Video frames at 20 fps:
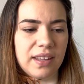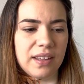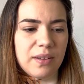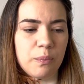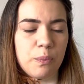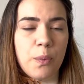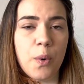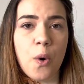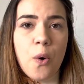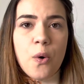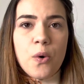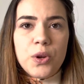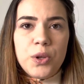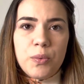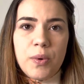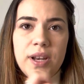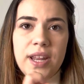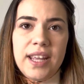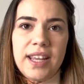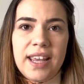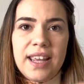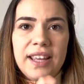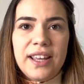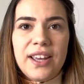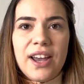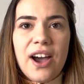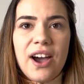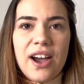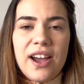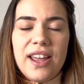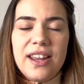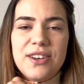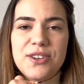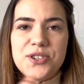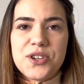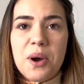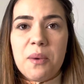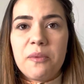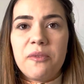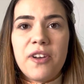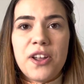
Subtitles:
board where they can cut and chop